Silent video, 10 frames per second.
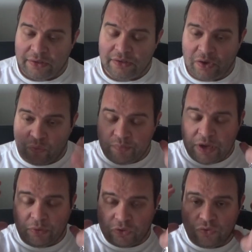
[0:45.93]
they will be
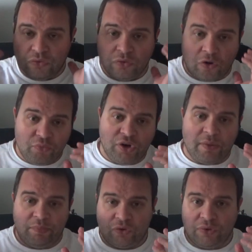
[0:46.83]
able to
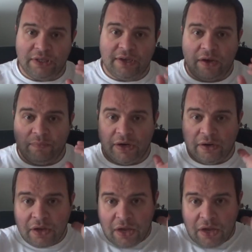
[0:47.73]
communicate between them